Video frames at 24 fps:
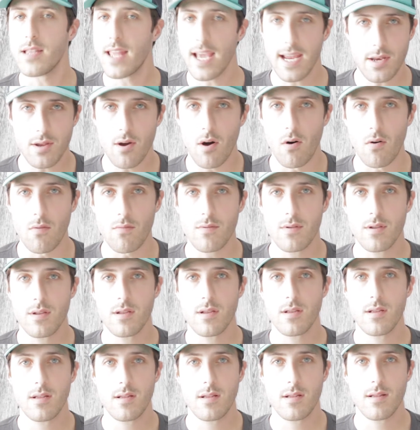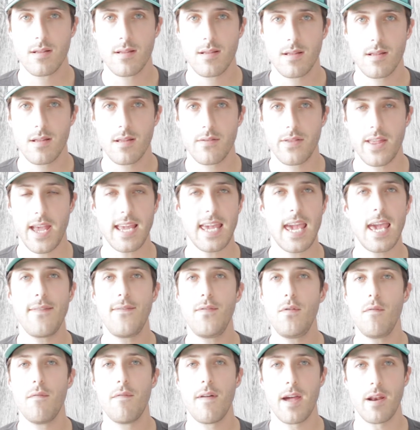They don't. They gave
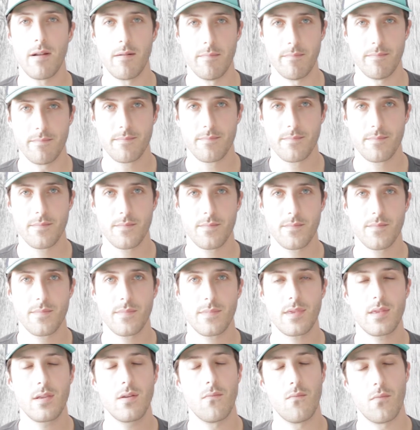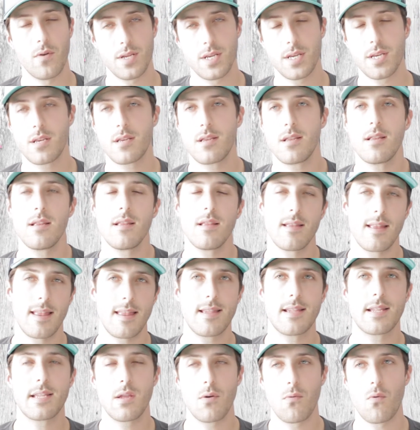you Venom, which
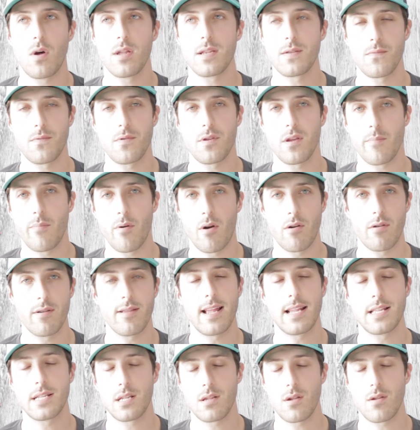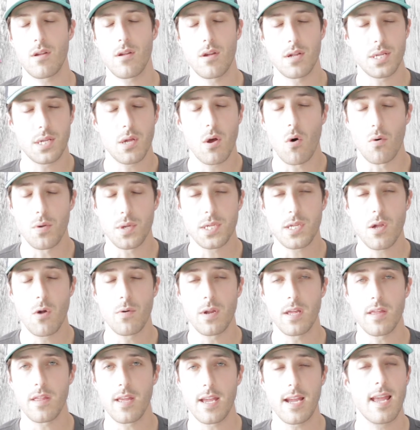still wasn't really a part. That's a whole
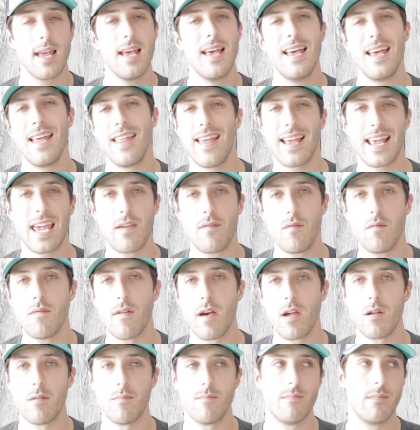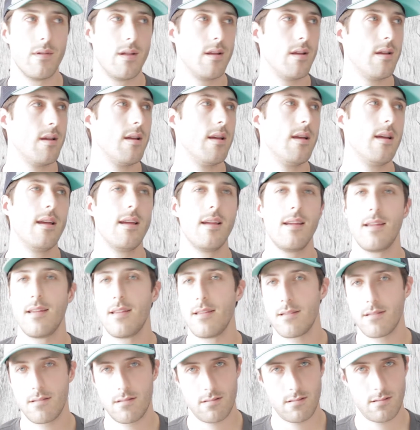Sony thing. They gave you Venom.
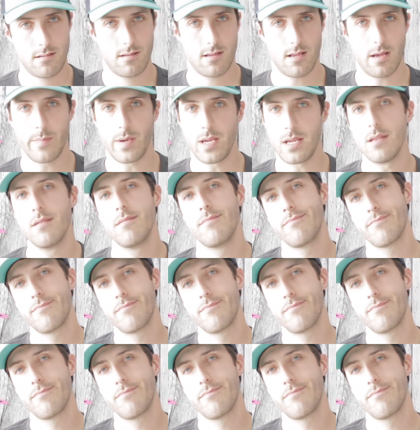I mean,